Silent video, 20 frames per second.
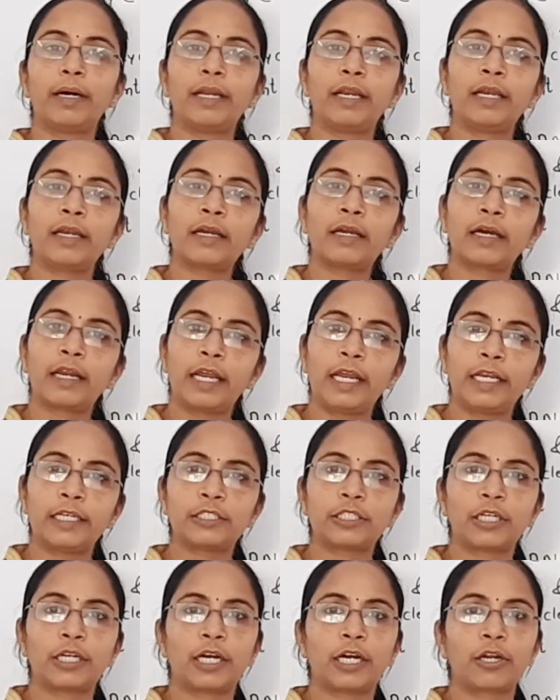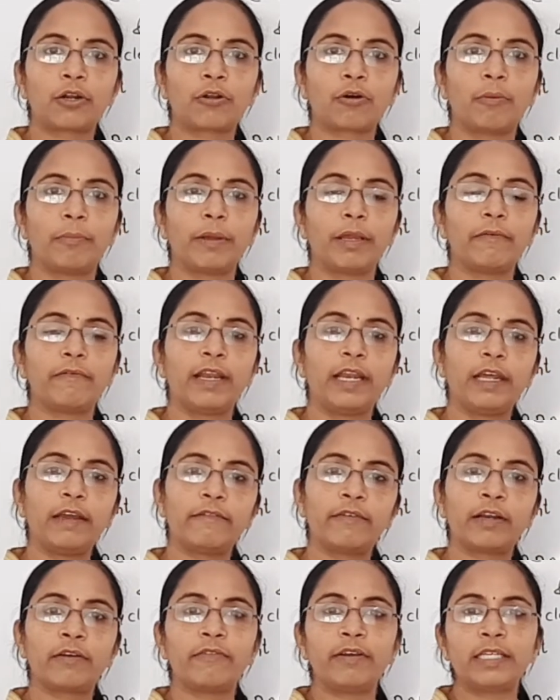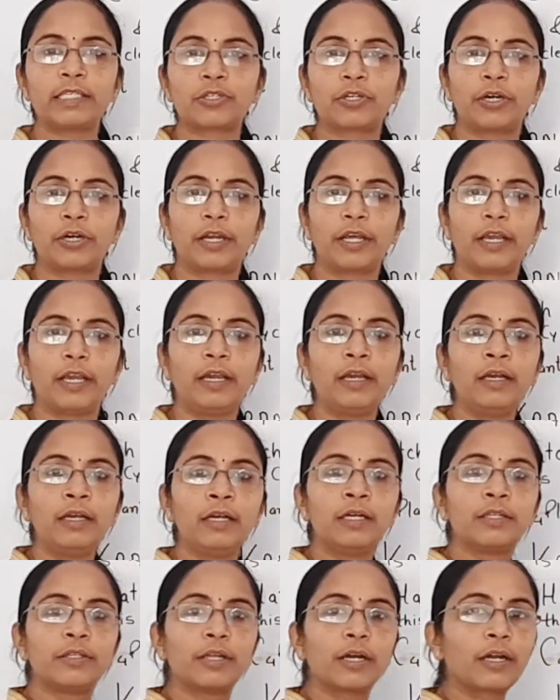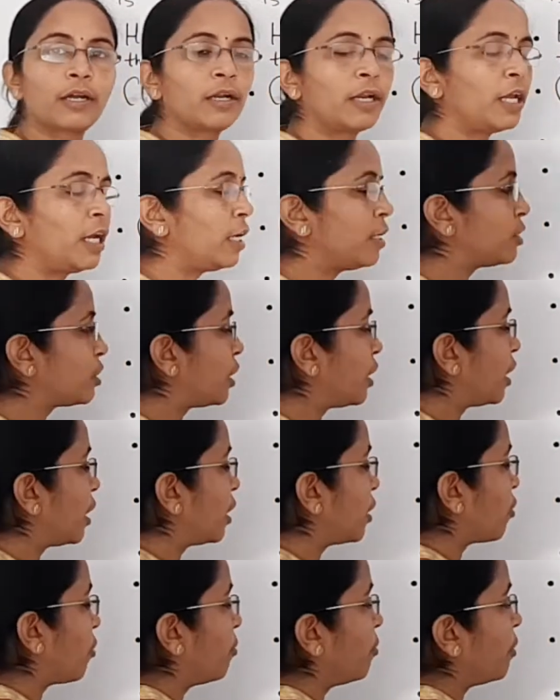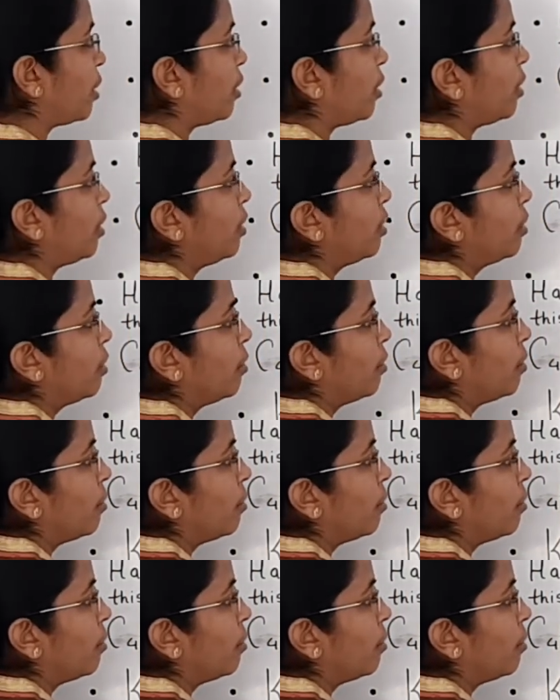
in crange anatomy whenever we study the crange anatomy,